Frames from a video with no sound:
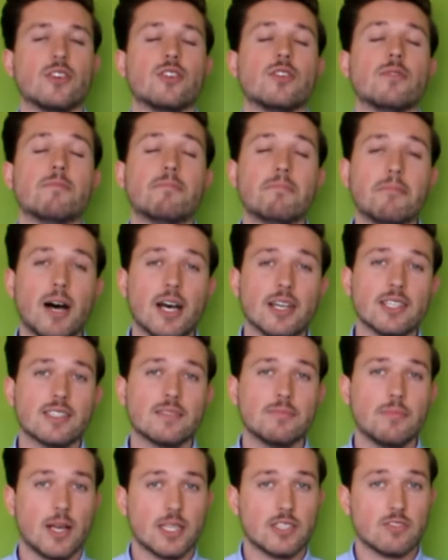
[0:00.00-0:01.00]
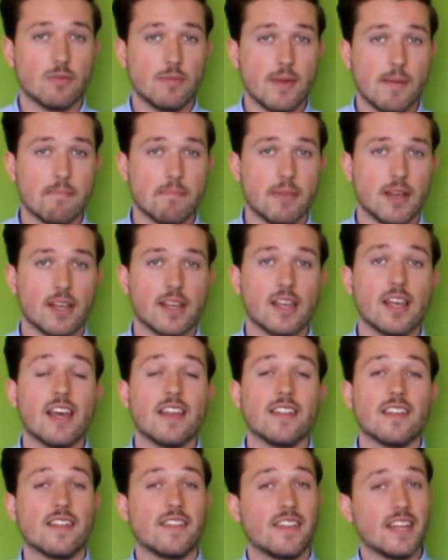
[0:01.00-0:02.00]
You must remember
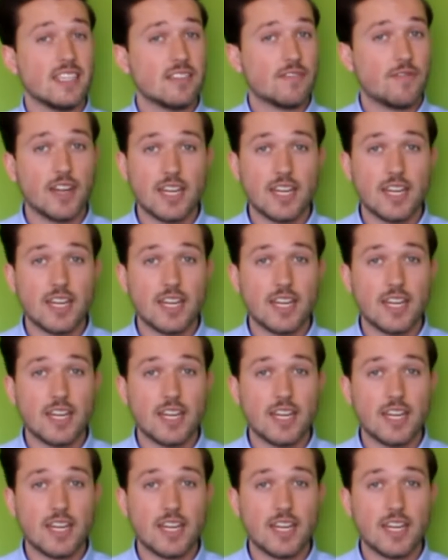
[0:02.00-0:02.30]
that these